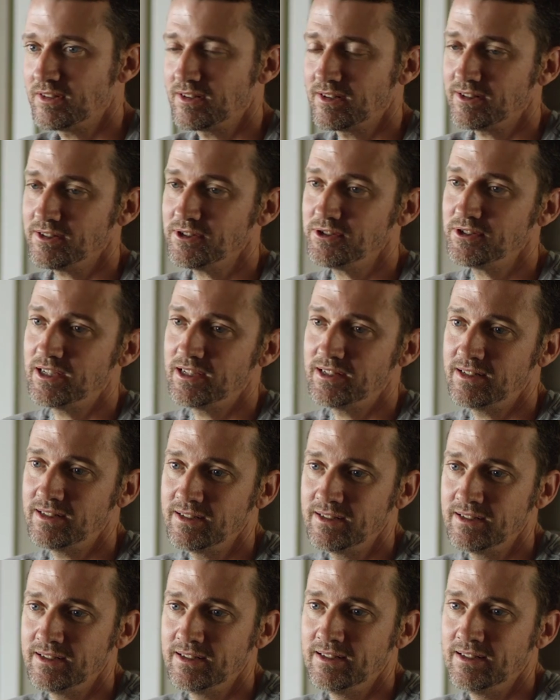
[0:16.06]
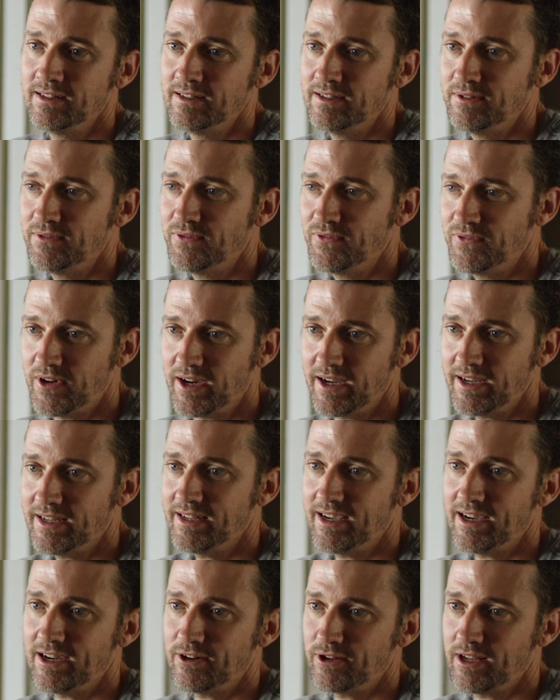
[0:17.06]
included, and
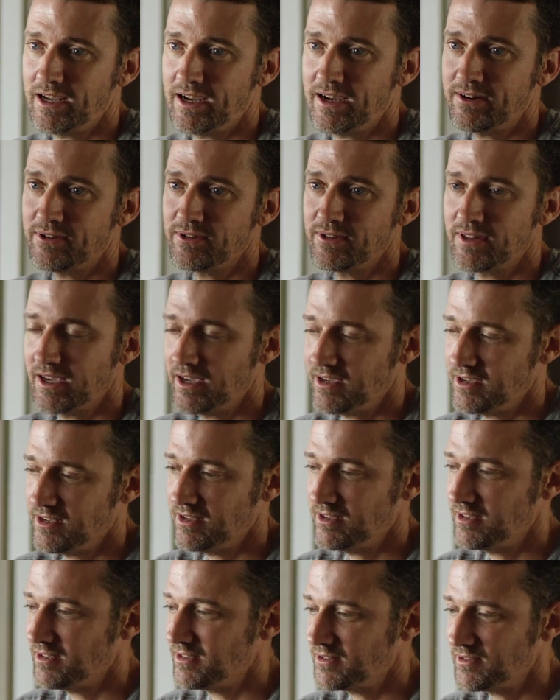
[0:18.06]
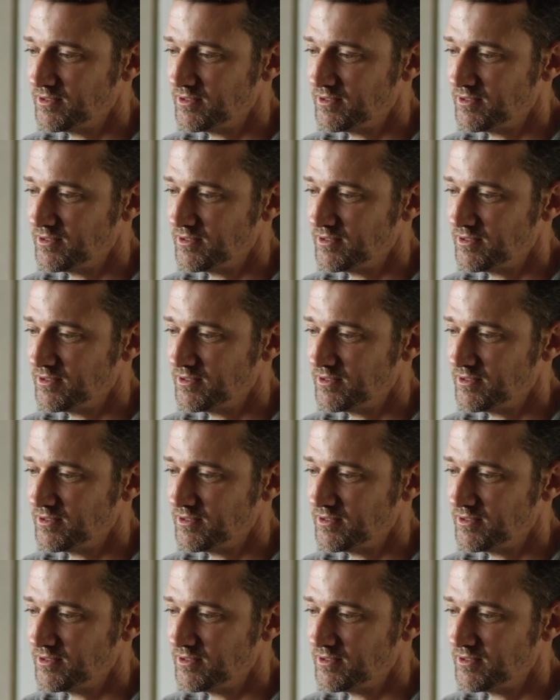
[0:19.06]
find out how they